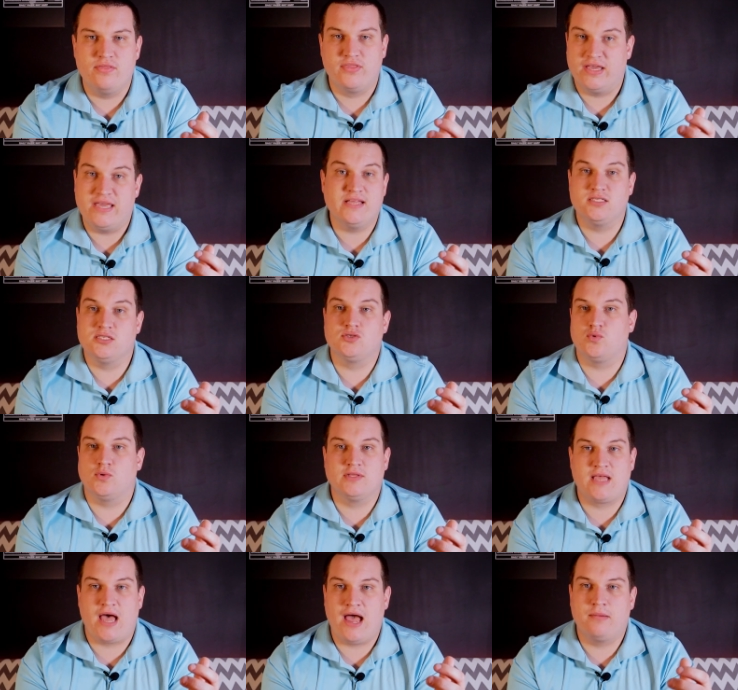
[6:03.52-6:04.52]
the kittens
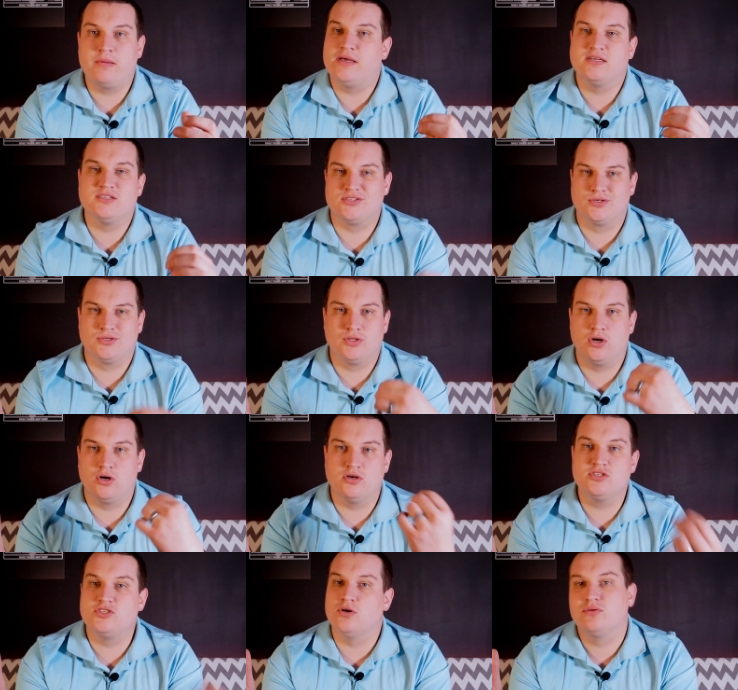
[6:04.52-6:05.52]
will die because their
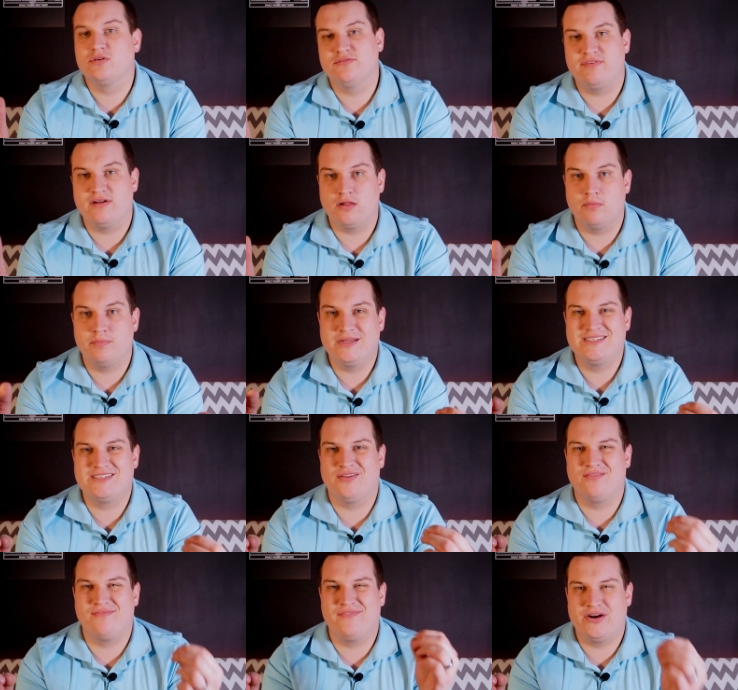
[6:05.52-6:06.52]
lungs don't develop
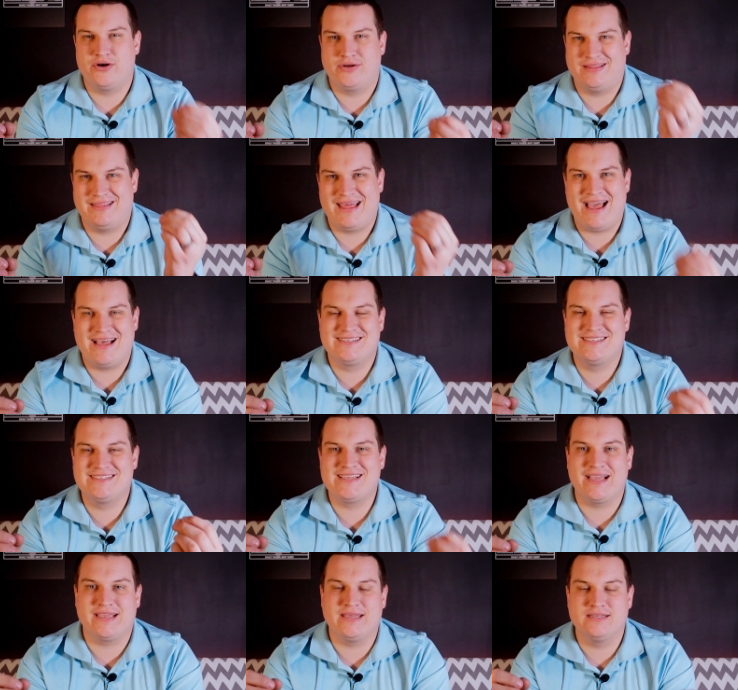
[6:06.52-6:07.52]
until the very
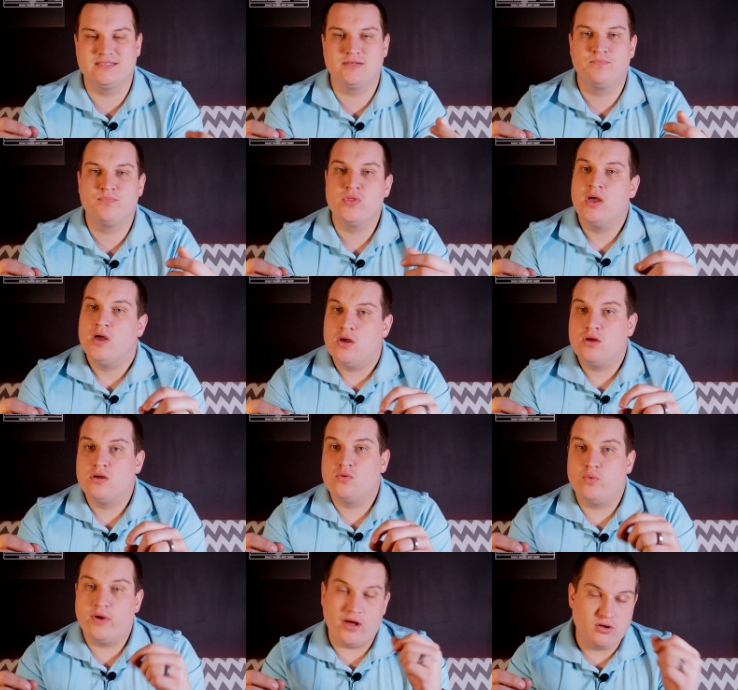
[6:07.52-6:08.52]
last second.
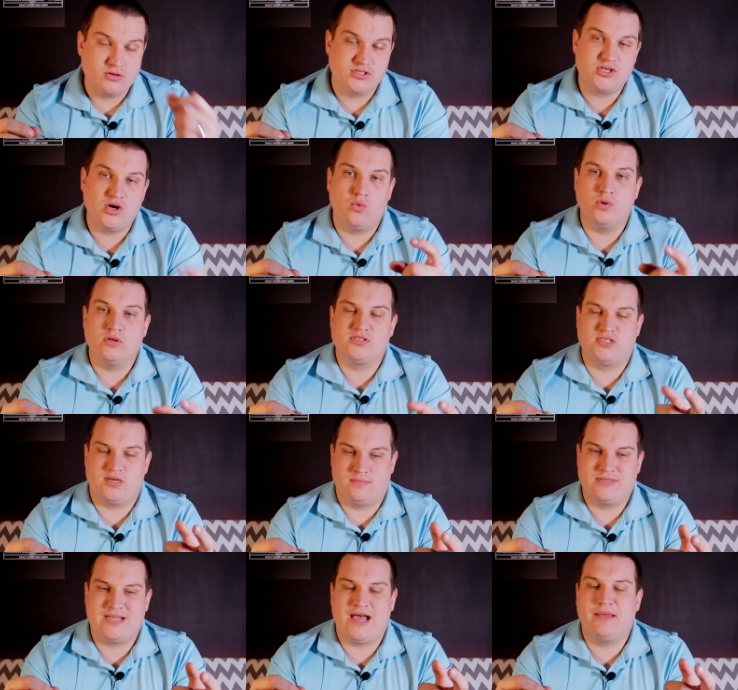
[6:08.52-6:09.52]
We also will
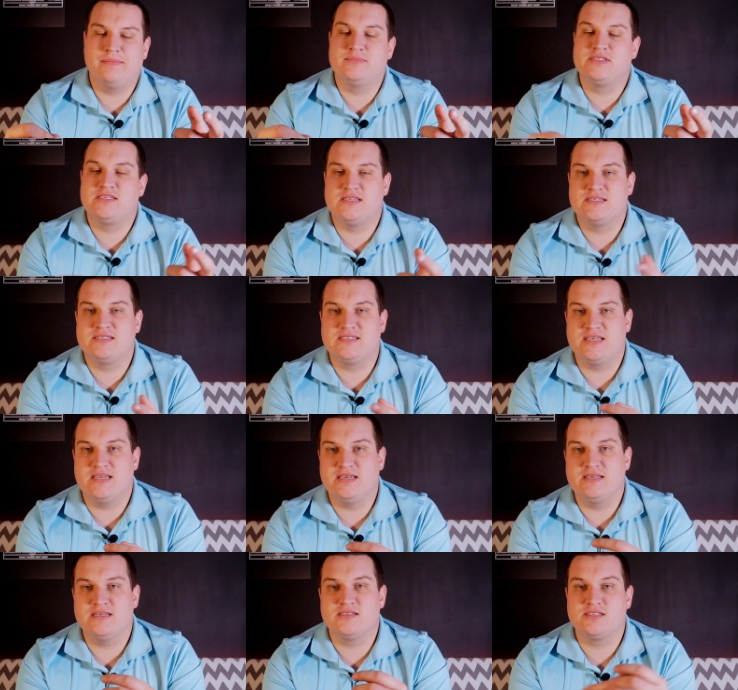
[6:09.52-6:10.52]
sometimes
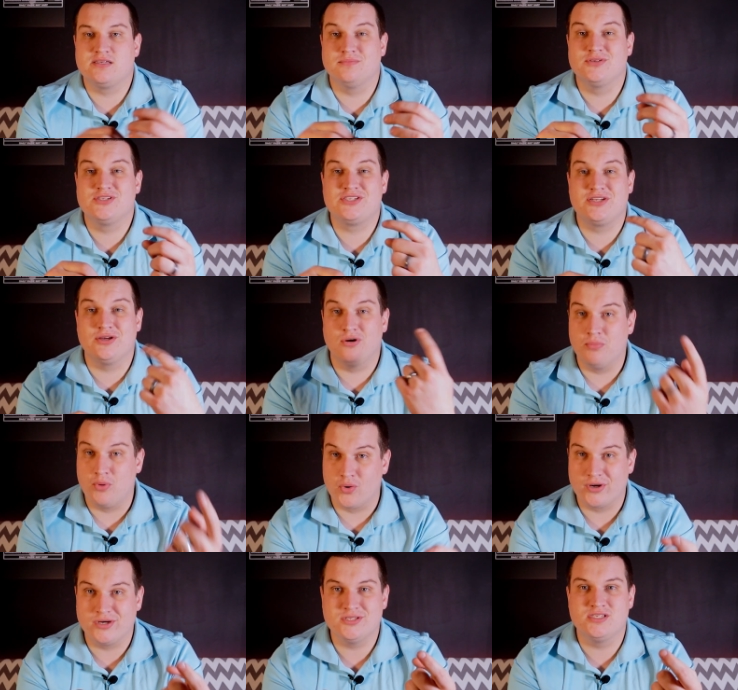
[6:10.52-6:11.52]
see some
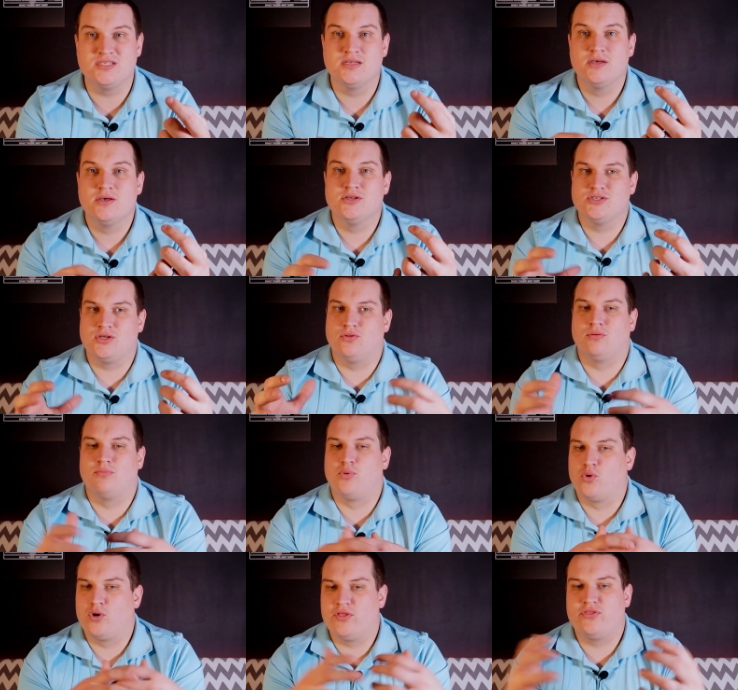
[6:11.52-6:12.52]
stillborns, so they're
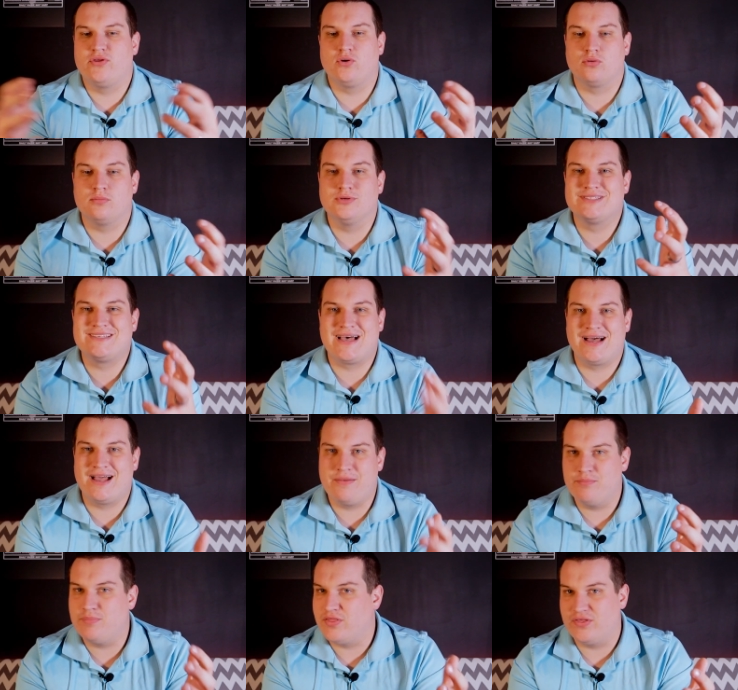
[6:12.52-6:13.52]
born at the normal
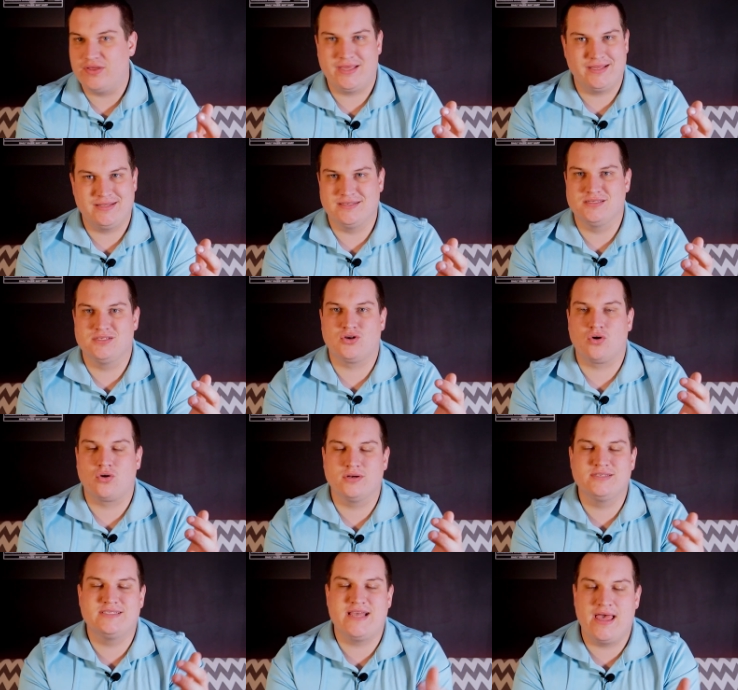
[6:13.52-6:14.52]
time, but the kittens
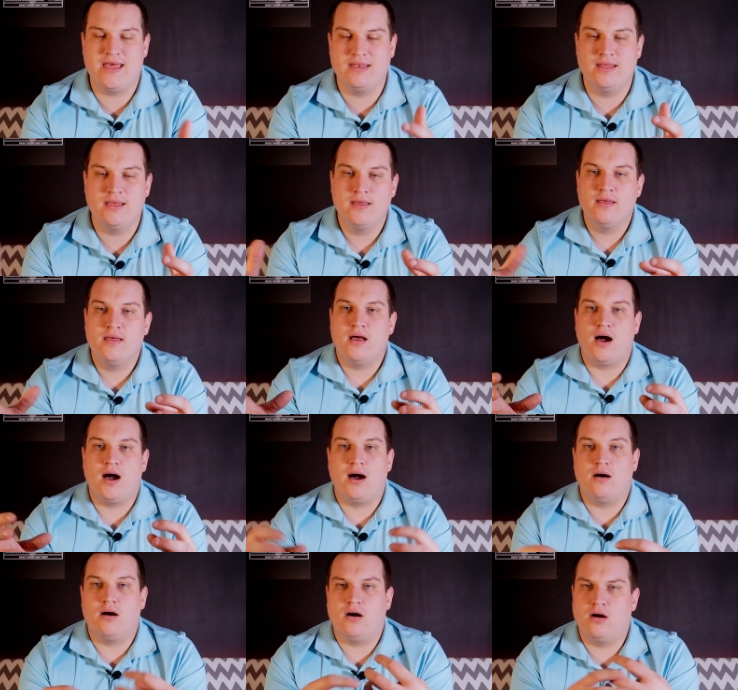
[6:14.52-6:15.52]
are dead.
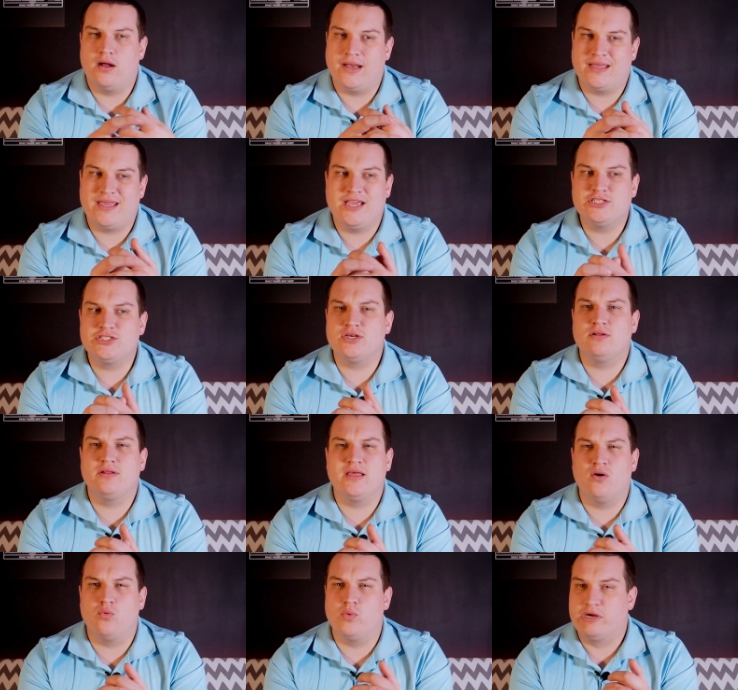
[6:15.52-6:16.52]
And
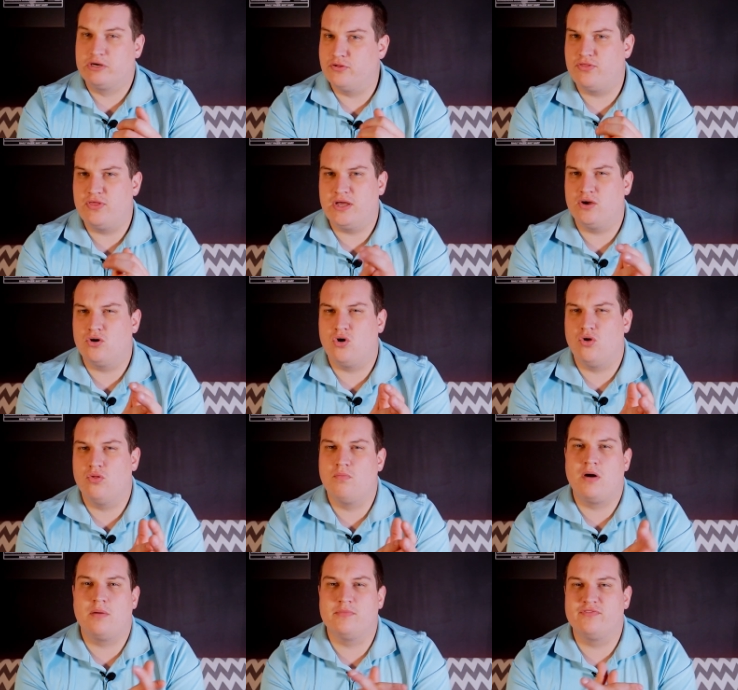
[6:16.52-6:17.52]
occasionally a weird thing
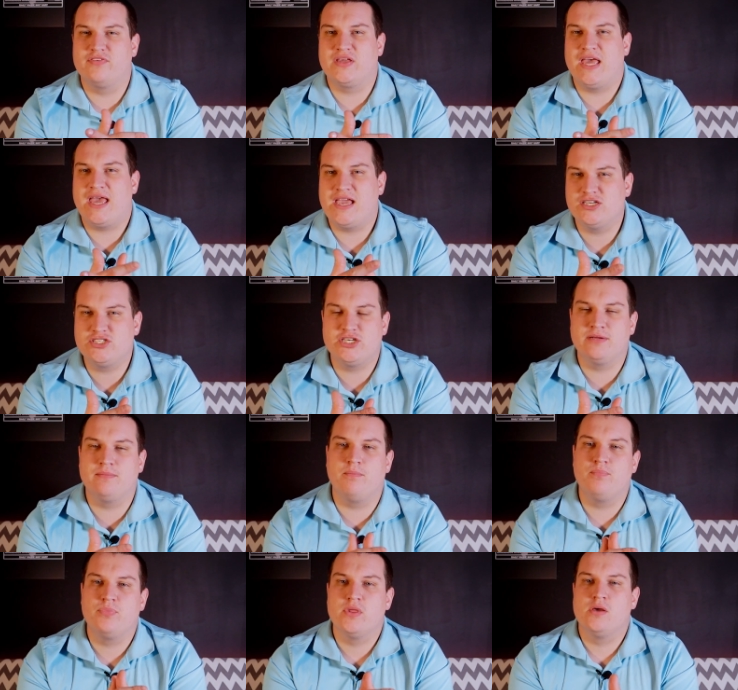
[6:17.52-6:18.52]
called
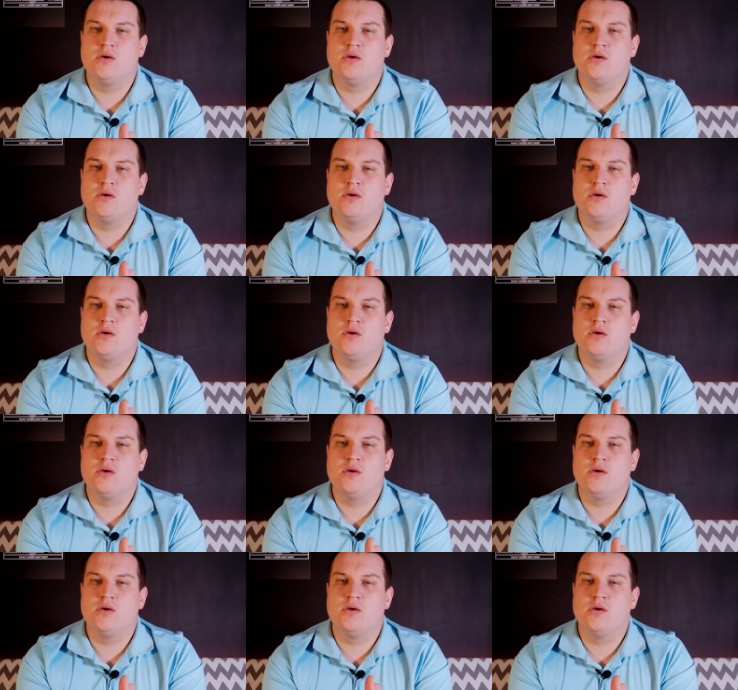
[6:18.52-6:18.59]
mummification,